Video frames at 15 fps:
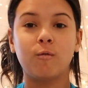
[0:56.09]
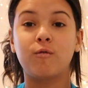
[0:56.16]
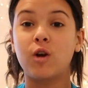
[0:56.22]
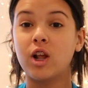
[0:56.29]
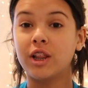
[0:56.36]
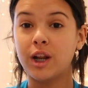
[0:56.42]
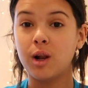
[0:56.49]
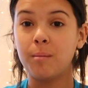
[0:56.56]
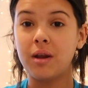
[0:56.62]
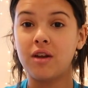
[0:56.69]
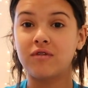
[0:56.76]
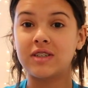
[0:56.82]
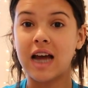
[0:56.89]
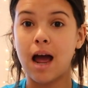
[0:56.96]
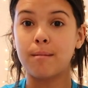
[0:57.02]
For a little bit
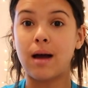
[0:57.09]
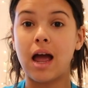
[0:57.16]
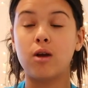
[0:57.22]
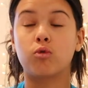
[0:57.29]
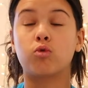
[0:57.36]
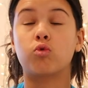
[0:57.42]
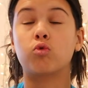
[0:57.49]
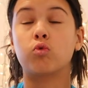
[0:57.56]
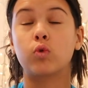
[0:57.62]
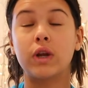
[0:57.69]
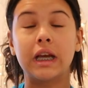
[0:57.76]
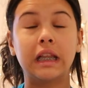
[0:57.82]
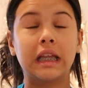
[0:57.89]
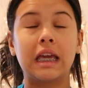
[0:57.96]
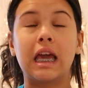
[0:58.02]
of time, I
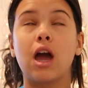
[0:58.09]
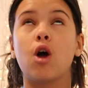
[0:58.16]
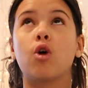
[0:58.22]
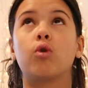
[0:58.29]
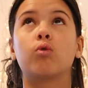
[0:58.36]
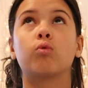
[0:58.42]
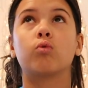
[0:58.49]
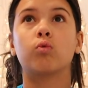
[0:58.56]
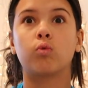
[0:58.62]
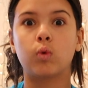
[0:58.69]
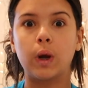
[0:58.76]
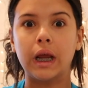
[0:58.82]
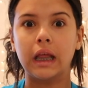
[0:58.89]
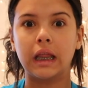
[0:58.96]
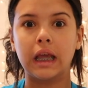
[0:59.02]
really
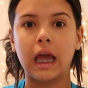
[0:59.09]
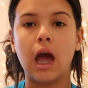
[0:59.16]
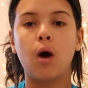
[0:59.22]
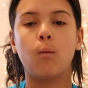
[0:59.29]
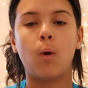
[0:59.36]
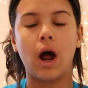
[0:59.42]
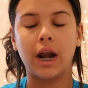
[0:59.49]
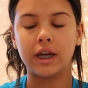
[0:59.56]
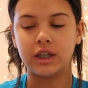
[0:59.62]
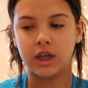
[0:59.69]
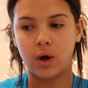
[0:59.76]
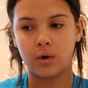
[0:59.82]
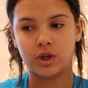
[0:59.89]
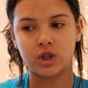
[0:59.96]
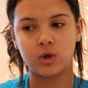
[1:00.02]
wanted
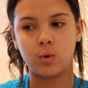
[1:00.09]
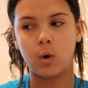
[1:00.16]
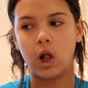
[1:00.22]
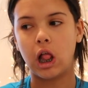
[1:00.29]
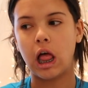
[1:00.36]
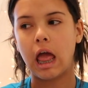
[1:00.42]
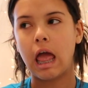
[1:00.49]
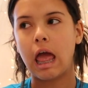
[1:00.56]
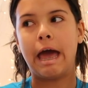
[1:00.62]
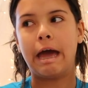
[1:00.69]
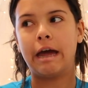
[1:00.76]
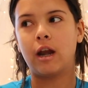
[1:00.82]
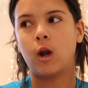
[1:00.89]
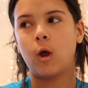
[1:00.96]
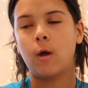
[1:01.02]
to go to school,
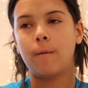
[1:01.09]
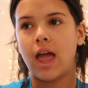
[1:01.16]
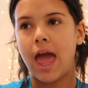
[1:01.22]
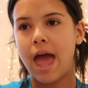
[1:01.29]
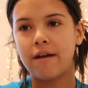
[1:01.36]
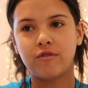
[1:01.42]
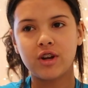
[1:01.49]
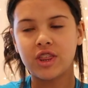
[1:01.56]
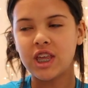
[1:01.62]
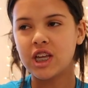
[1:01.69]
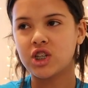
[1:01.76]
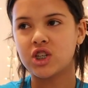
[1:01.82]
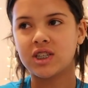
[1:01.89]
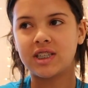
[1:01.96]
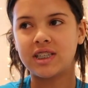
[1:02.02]
and
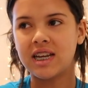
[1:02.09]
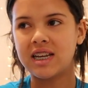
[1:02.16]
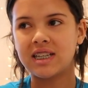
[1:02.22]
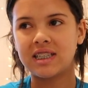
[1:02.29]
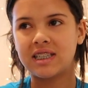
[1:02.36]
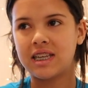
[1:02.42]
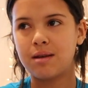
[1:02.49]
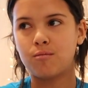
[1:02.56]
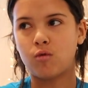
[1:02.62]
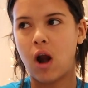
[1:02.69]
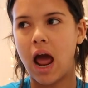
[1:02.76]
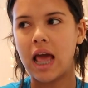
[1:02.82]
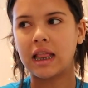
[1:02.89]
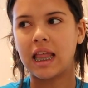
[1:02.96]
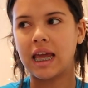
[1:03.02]
everything just didn't seem
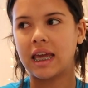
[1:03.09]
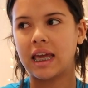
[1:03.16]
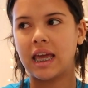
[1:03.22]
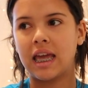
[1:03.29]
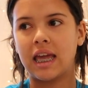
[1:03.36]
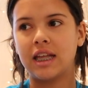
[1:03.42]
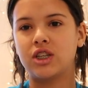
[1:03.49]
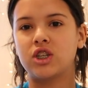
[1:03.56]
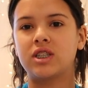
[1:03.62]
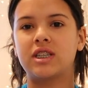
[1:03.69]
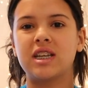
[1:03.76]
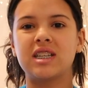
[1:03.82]
right. Like, it just